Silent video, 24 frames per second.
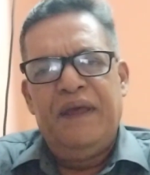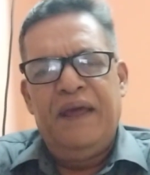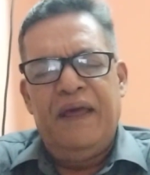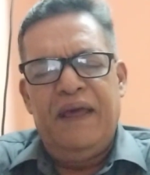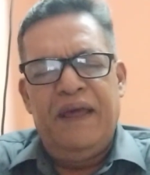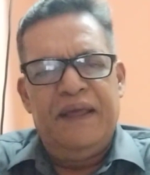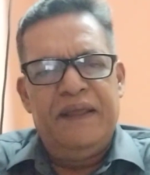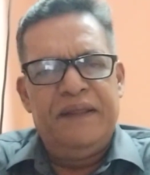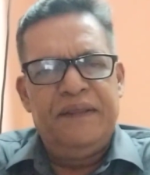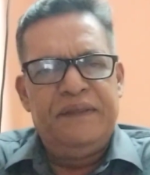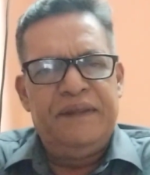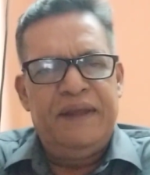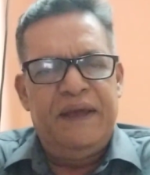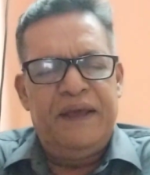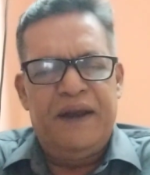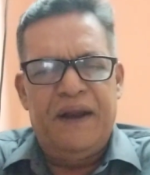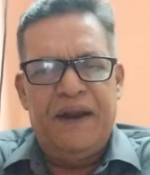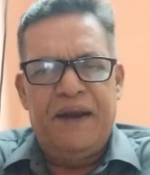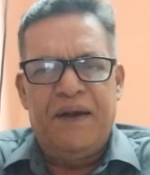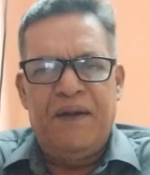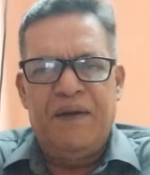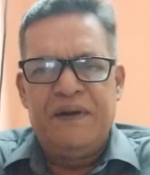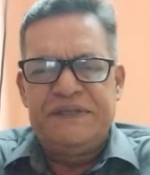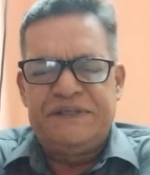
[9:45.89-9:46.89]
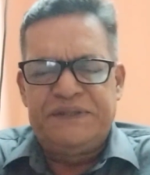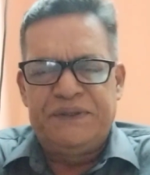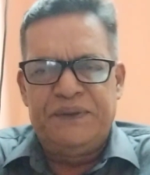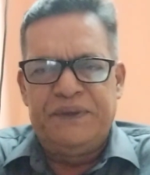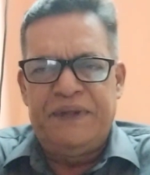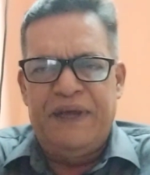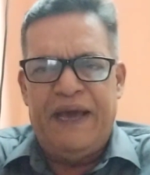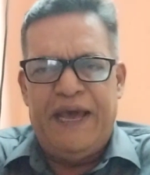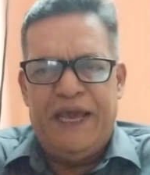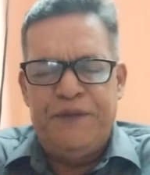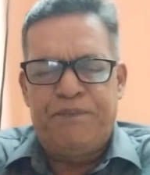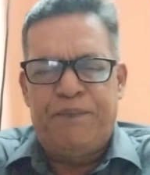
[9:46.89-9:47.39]
And there are also
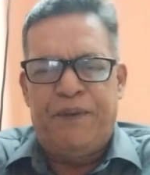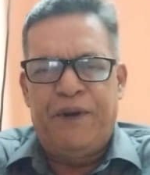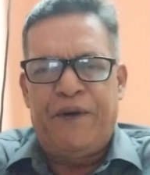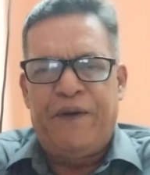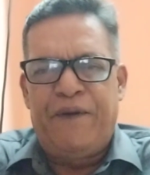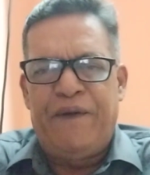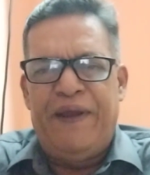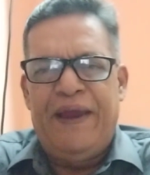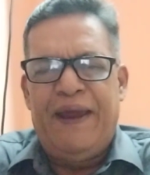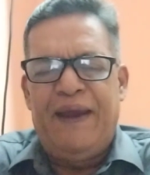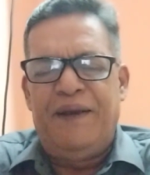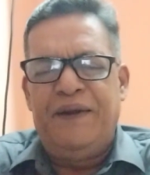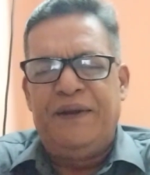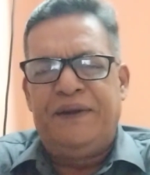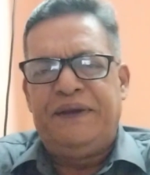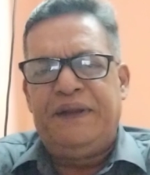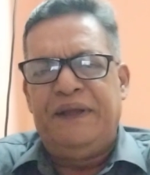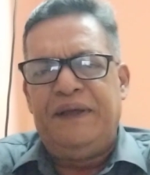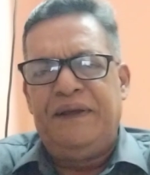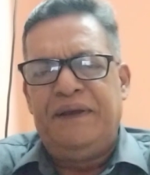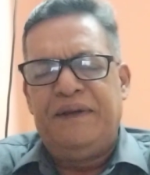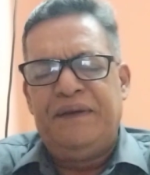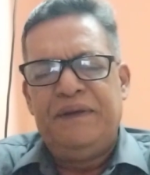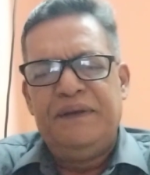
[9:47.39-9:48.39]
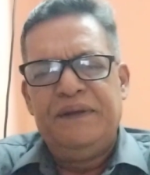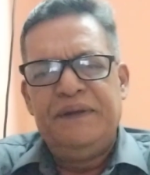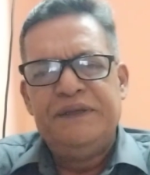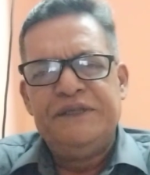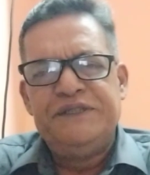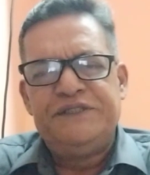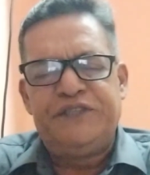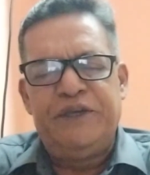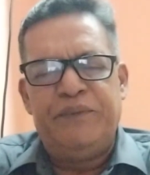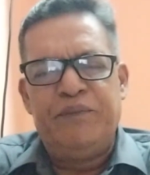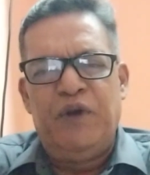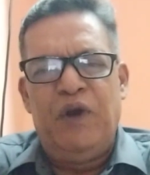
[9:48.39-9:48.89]
the hyper-reality,
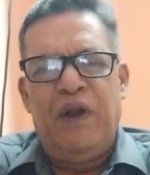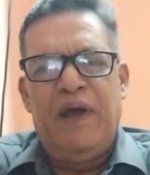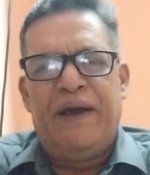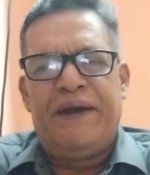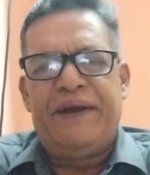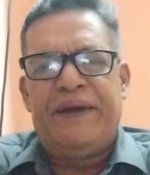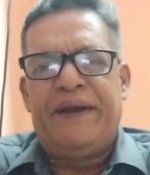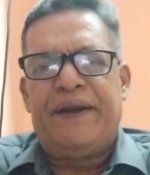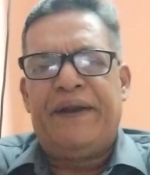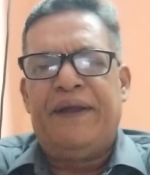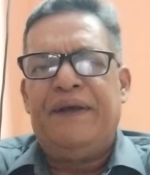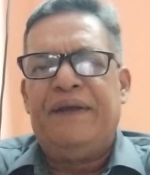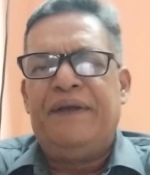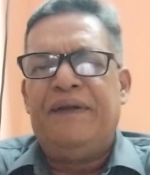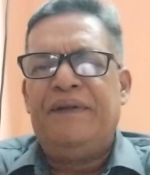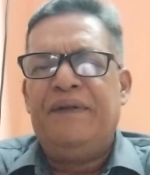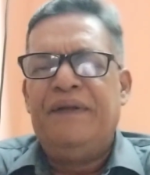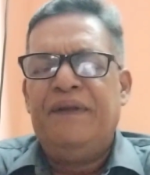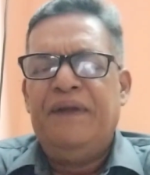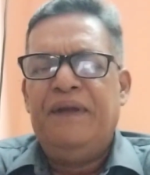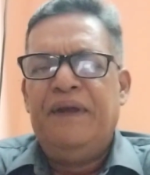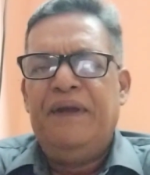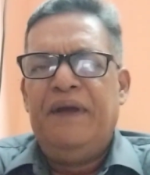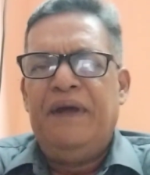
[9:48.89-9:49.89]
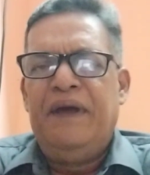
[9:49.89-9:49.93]
simulacra,